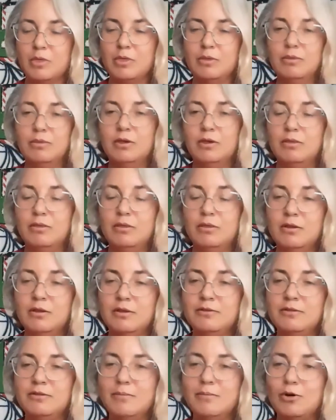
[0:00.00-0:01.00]
the
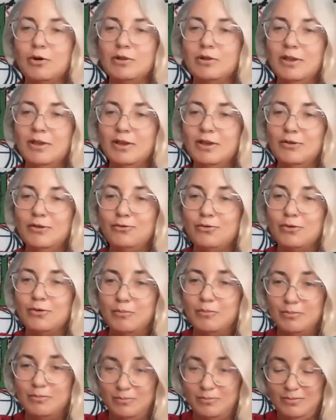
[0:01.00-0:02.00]
testimony
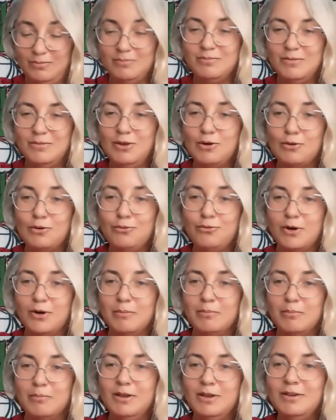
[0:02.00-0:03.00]
from your
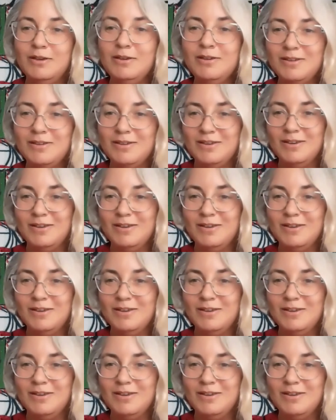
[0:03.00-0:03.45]
family,